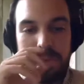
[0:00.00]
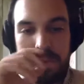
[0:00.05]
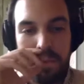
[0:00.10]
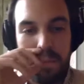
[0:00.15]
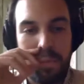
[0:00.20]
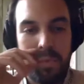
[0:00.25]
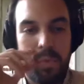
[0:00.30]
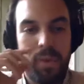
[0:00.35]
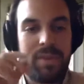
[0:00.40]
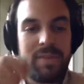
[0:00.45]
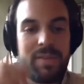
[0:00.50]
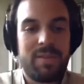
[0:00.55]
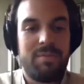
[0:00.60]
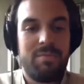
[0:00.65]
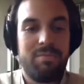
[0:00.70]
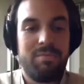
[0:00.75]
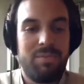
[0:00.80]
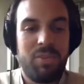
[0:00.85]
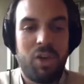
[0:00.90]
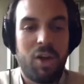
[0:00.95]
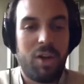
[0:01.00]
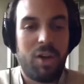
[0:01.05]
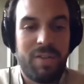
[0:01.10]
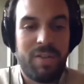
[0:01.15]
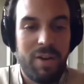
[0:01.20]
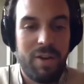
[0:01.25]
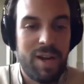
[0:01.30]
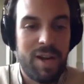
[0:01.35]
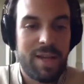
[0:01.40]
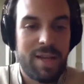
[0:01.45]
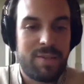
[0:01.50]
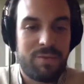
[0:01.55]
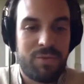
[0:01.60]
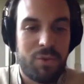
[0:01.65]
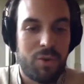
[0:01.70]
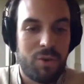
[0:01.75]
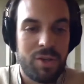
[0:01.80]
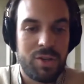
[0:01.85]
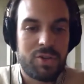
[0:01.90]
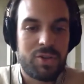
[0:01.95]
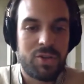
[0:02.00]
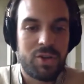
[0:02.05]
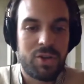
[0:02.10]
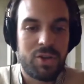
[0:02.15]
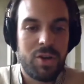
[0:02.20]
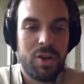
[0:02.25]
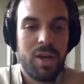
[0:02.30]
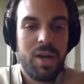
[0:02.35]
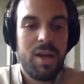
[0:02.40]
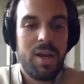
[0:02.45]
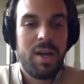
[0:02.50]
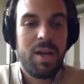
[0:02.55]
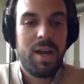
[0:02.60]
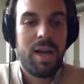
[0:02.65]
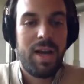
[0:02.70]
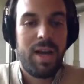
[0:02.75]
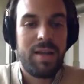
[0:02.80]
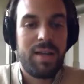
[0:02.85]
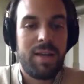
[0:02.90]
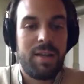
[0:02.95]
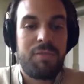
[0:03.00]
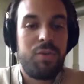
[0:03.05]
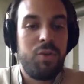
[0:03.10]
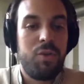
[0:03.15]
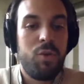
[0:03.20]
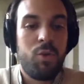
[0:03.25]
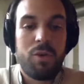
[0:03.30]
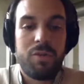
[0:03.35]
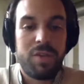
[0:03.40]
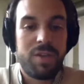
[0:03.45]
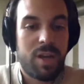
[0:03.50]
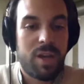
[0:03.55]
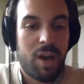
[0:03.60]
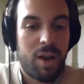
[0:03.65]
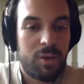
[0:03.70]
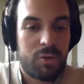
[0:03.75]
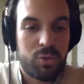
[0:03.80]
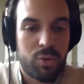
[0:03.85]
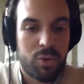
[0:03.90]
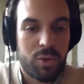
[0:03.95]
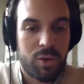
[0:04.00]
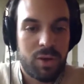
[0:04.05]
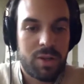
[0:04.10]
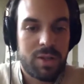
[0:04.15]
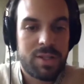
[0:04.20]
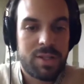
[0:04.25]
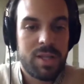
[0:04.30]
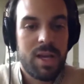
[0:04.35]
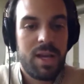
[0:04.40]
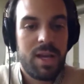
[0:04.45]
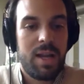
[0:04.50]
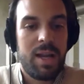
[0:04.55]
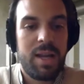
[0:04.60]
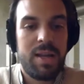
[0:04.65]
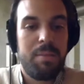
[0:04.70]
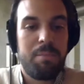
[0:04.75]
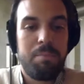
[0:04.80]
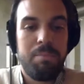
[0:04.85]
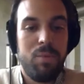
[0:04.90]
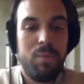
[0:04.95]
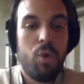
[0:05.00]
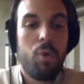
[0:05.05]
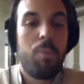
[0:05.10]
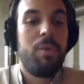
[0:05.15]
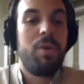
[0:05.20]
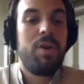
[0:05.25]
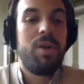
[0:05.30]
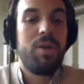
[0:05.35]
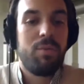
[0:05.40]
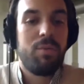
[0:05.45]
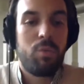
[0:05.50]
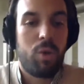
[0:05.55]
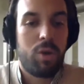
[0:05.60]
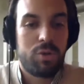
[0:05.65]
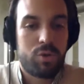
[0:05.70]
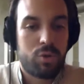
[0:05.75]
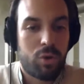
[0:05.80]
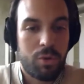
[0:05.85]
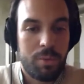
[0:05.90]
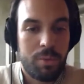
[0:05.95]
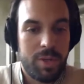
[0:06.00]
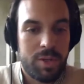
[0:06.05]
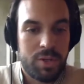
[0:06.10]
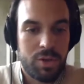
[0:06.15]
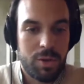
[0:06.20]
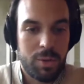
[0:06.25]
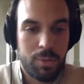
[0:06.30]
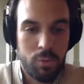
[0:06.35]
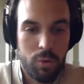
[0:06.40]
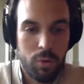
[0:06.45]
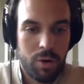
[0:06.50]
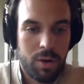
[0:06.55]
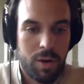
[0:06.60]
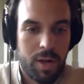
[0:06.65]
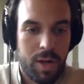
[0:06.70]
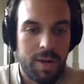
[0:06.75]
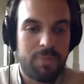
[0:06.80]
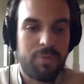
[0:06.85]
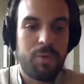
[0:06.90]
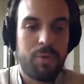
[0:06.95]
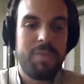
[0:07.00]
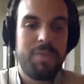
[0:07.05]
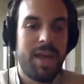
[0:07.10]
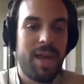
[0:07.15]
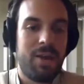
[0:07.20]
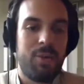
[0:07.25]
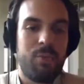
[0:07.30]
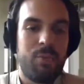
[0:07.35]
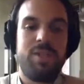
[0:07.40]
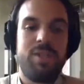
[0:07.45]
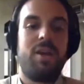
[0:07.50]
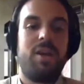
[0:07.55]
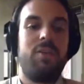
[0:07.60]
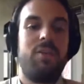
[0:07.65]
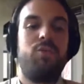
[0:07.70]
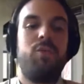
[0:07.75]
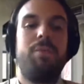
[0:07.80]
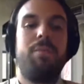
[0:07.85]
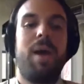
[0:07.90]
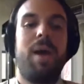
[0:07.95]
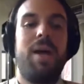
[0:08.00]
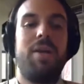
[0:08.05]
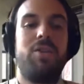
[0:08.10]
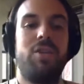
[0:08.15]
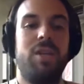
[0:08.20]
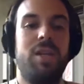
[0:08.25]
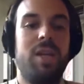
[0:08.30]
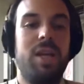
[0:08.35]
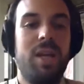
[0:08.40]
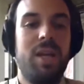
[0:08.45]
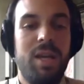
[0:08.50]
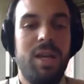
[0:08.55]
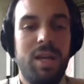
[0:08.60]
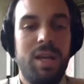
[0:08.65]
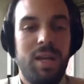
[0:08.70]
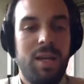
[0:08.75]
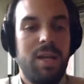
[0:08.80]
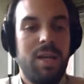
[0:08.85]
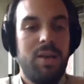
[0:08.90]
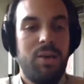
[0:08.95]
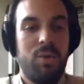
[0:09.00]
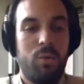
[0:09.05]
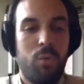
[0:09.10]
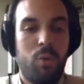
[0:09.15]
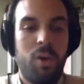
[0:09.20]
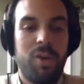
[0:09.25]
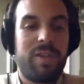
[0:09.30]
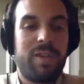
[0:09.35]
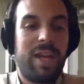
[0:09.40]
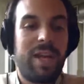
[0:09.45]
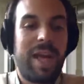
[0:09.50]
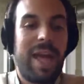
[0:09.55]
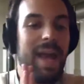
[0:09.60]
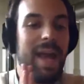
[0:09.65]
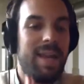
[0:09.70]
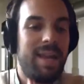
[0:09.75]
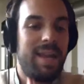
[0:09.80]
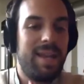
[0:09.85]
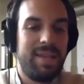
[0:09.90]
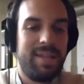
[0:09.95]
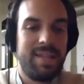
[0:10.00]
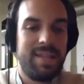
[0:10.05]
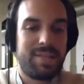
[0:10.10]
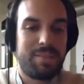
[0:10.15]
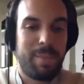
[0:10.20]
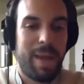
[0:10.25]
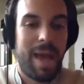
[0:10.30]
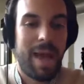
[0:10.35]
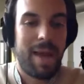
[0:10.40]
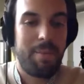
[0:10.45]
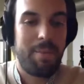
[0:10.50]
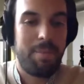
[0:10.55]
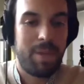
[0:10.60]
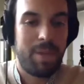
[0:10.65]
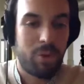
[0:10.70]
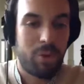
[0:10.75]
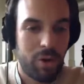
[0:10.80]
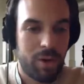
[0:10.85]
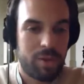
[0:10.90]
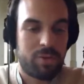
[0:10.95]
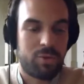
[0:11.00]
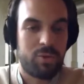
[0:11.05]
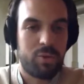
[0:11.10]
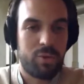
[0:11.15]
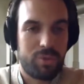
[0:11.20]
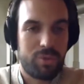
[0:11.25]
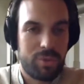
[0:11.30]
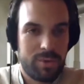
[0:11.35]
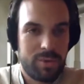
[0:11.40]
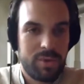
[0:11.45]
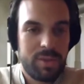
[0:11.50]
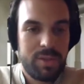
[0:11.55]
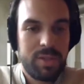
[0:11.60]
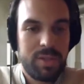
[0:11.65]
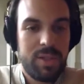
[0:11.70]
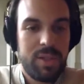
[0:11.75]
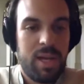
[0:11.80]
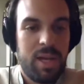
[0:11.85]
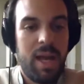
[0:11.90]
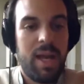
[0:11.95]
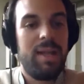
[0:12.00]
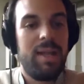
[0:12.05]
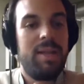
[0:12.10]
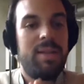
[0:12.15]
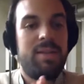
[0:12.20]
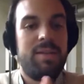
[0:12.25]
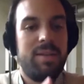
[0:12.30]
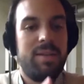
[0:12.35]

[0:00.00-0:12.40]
with not very nice furniture and a few of his artworks, and nobody wants to commission him work. And from there, we start to imagine, what can this man be going through? And